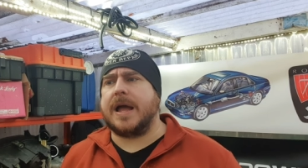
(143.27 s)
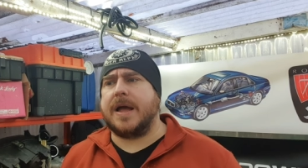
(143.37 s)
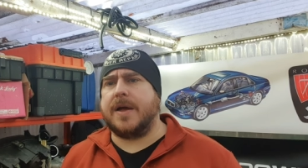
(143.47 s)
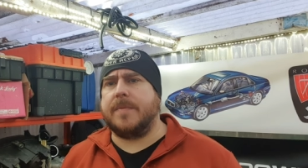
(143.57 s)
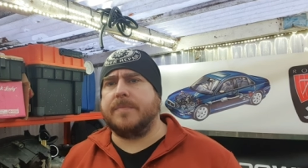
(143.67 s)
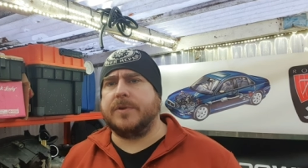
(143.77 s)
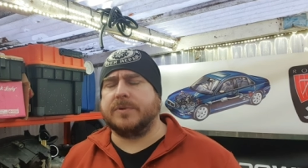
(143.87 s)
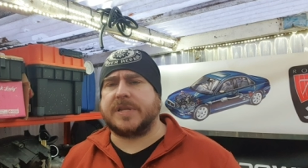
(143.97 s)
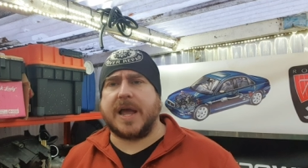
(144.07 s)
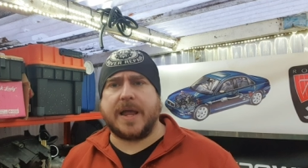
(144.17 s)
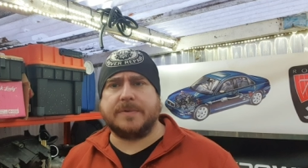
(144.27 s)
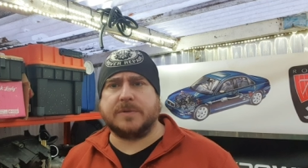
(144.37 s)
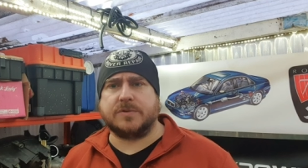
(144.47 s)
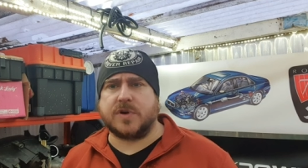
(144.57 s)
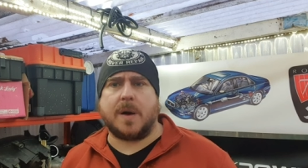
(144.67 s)
Um, there was times
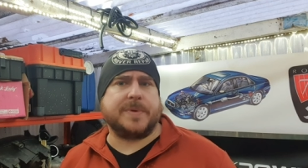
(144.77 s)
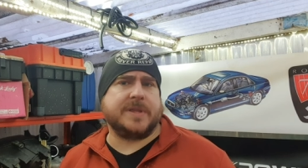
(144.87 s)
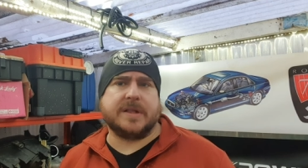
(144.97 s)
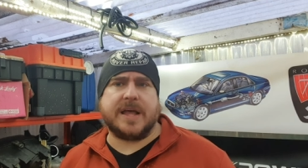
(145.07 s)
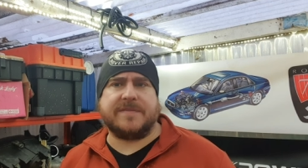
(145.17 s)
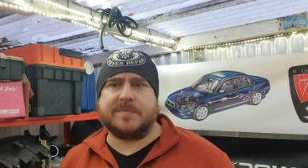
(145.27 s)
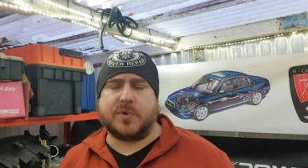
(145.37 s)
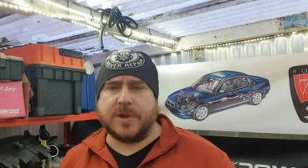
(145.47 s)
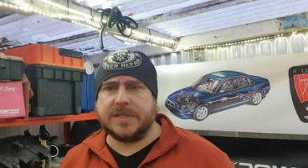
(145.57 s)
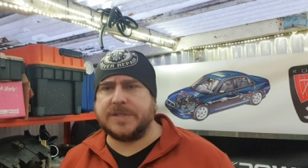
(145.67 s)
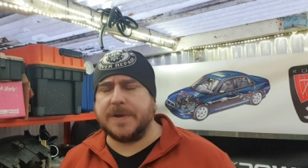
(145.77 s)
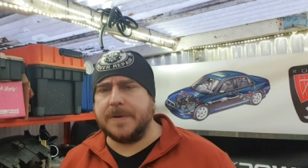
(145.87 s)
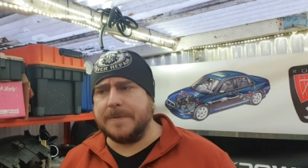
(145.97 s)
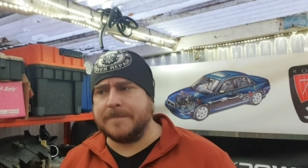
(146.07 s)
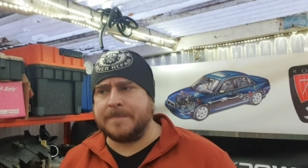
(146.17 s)
it was dropping to 11.2